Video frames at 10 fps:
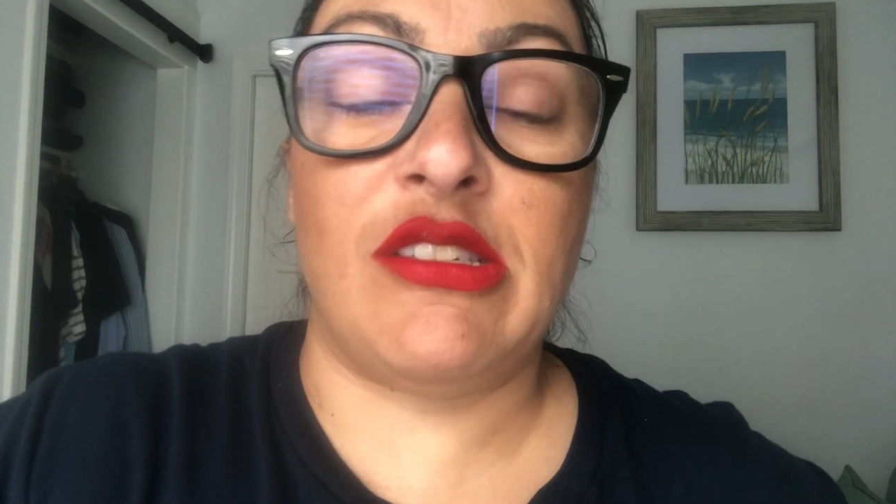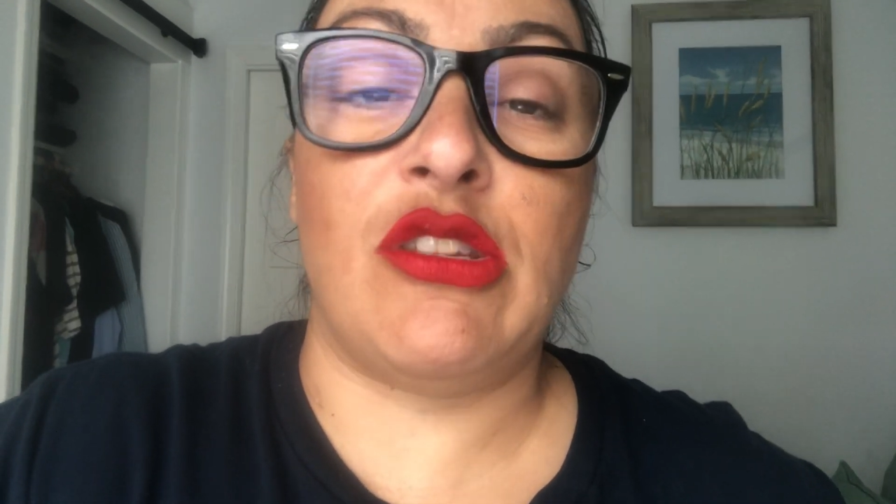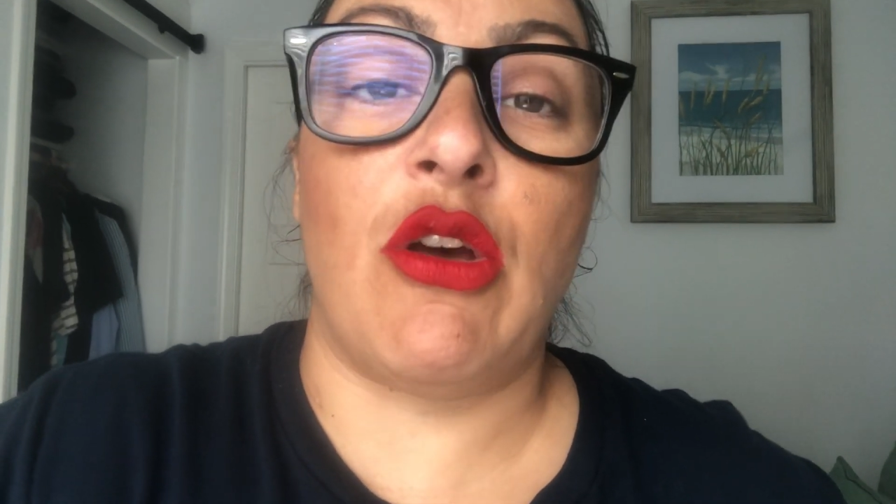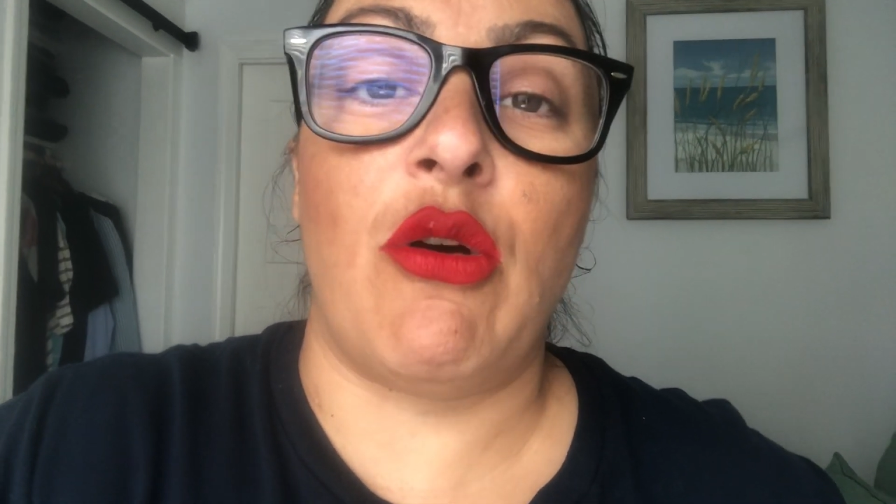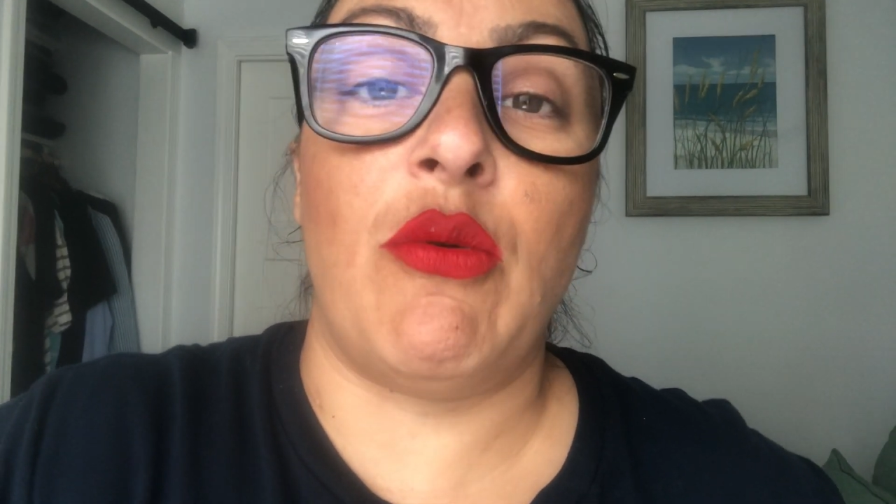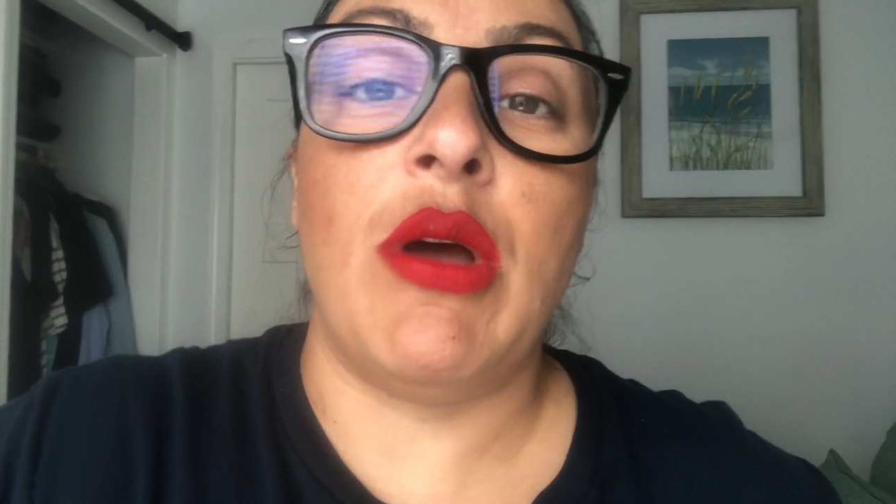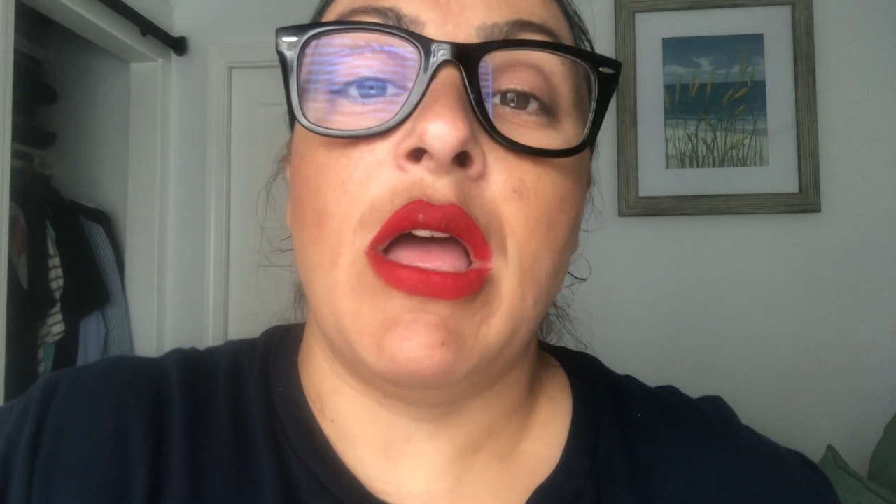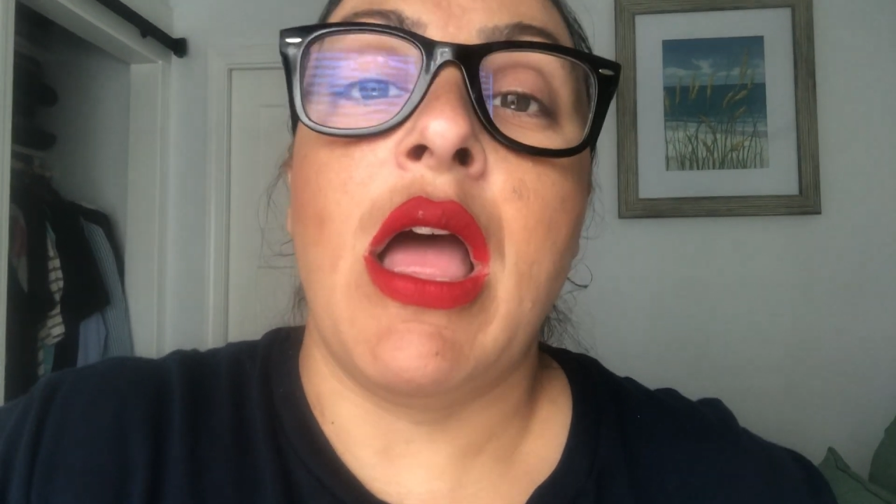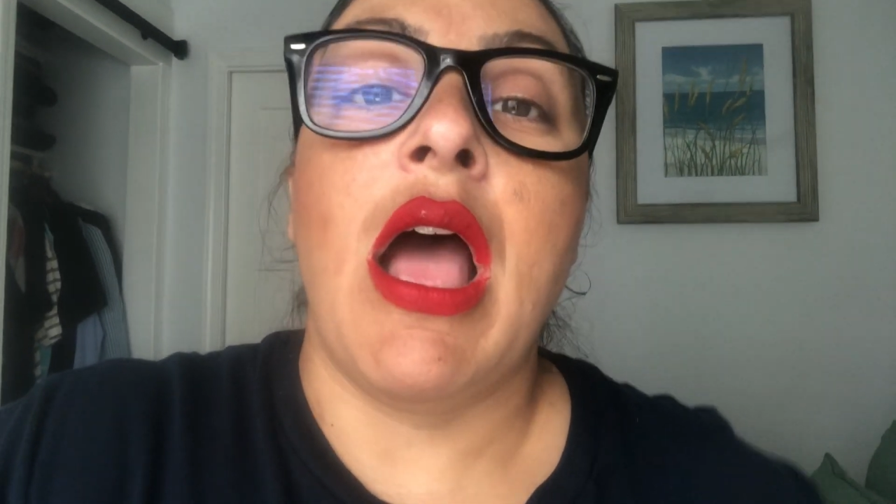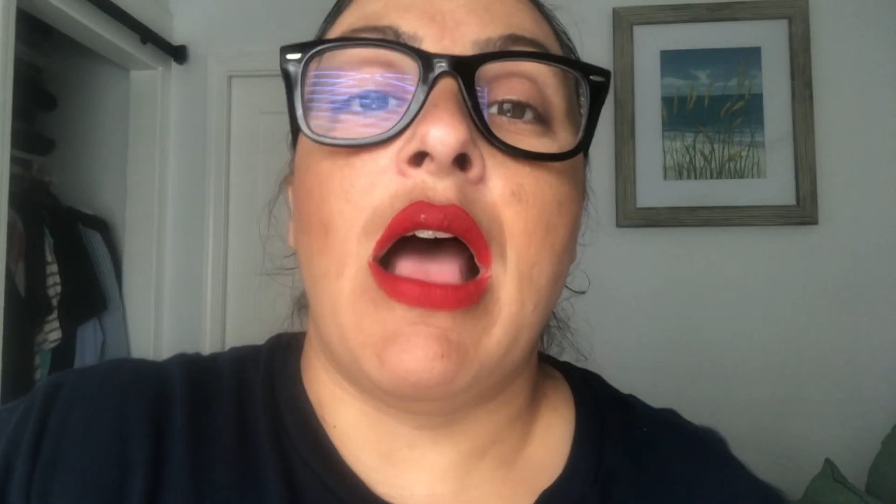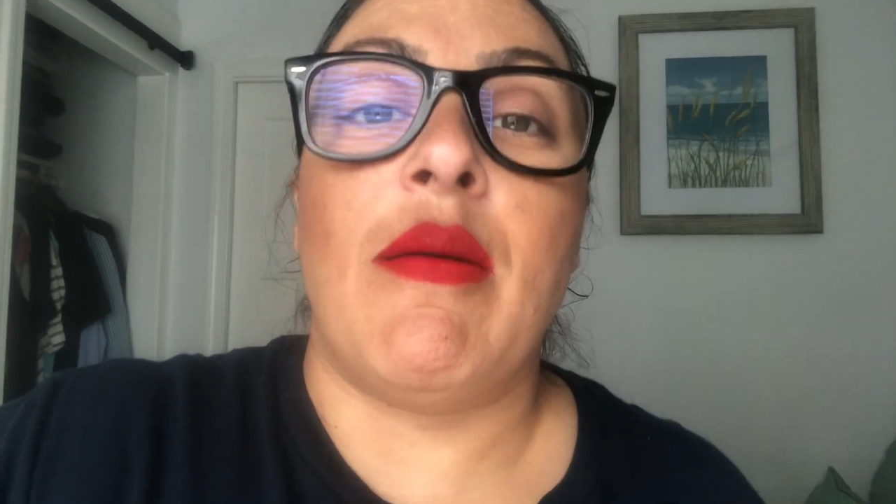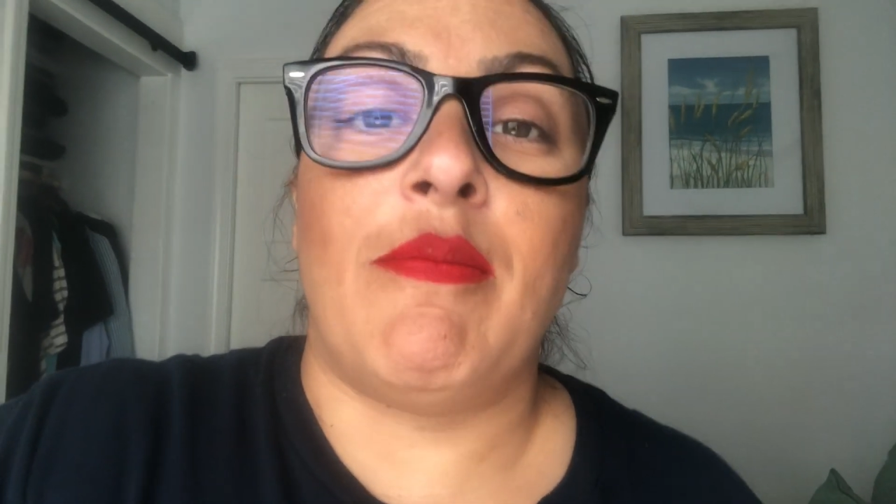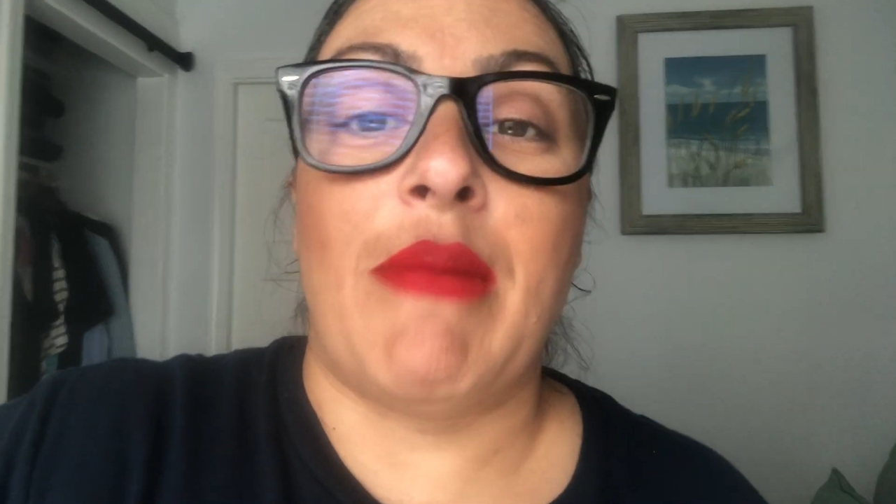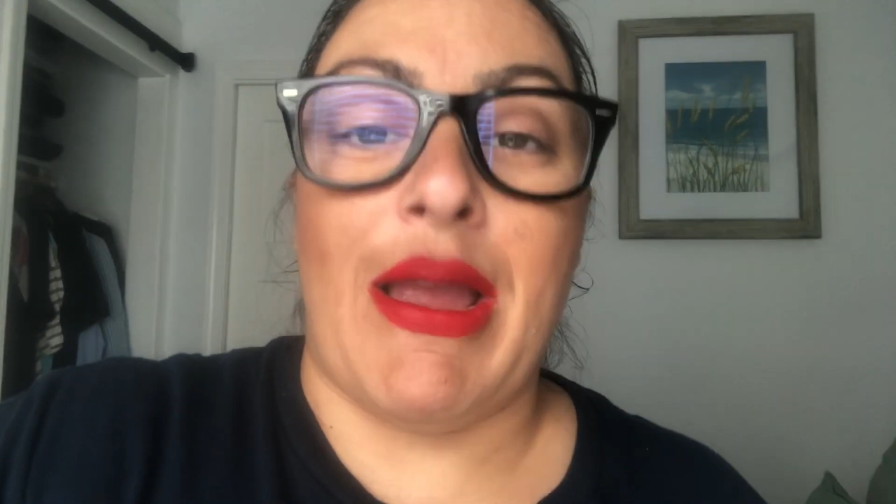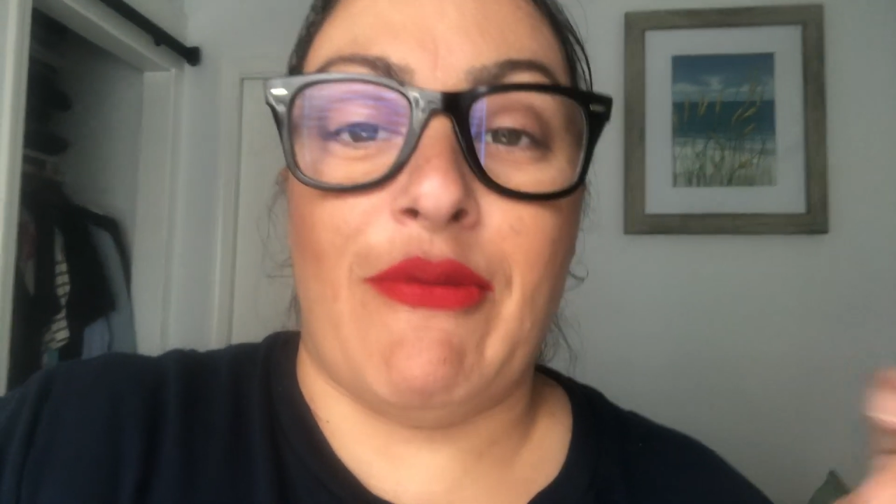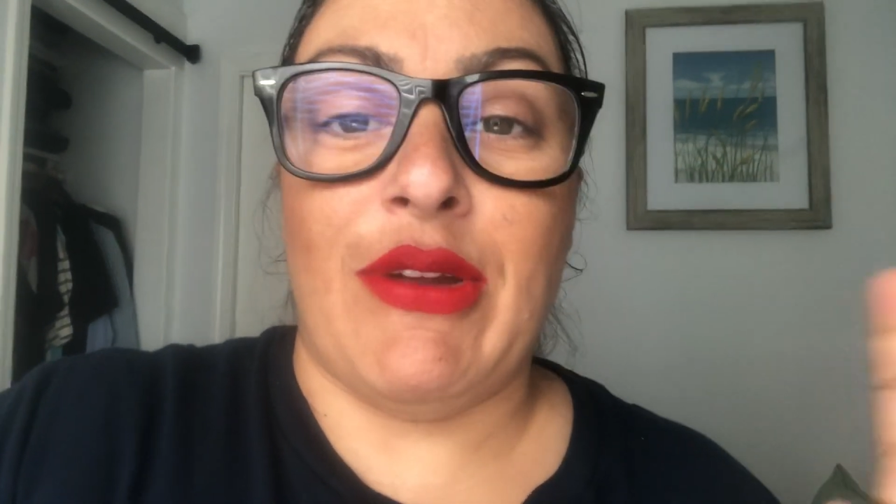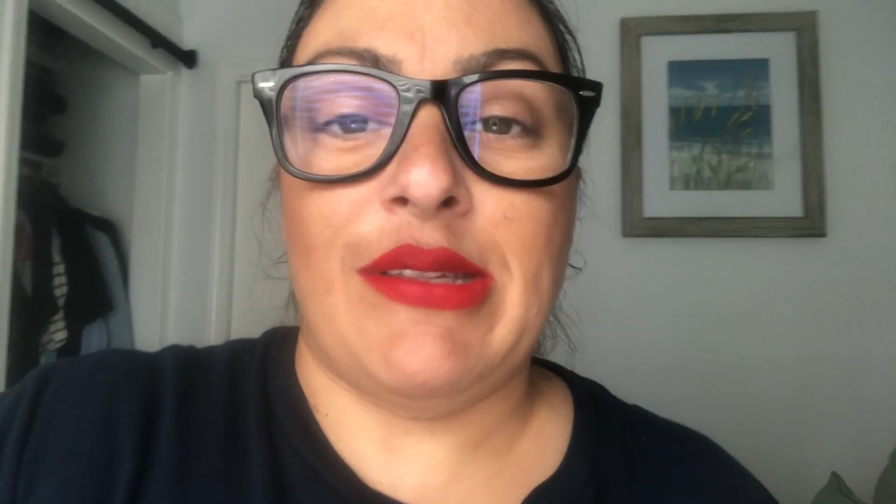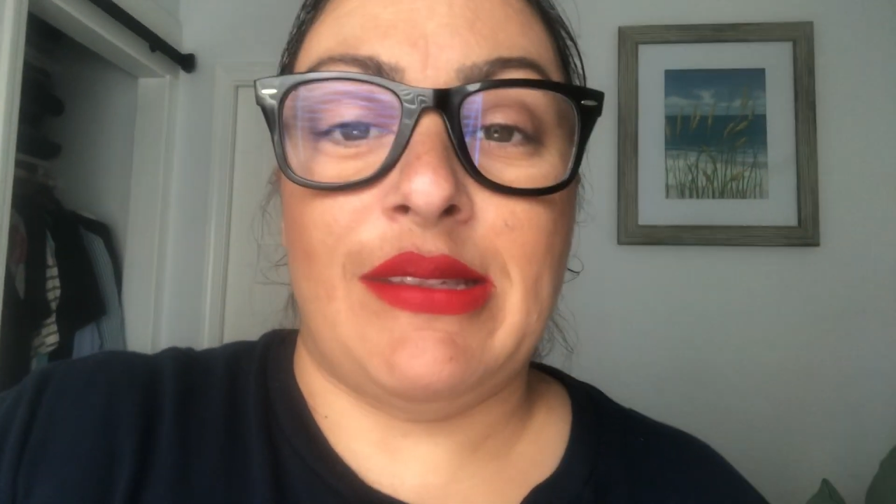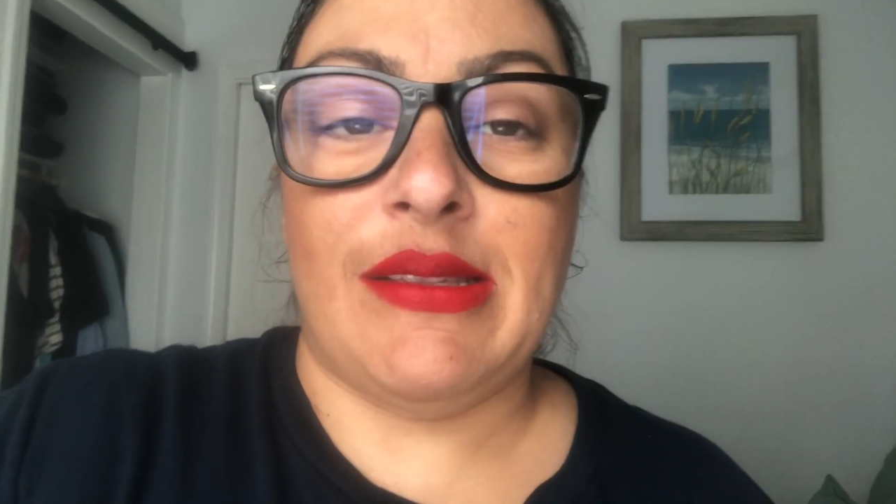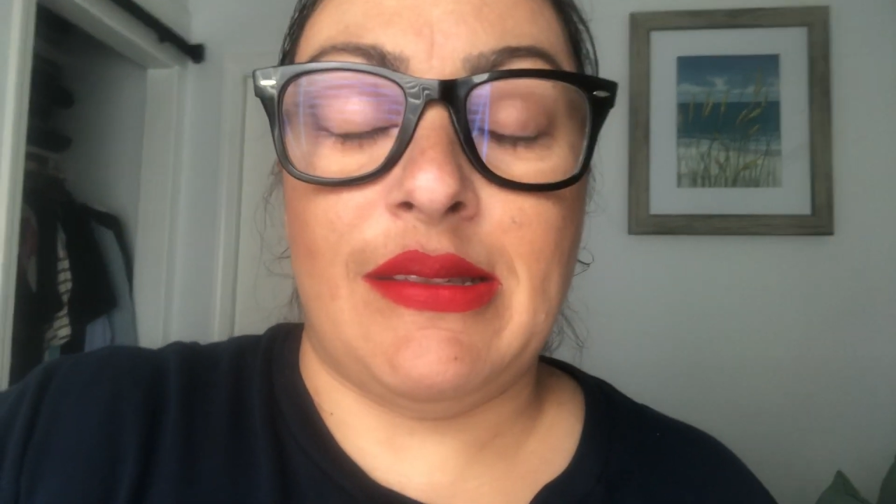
So my wrists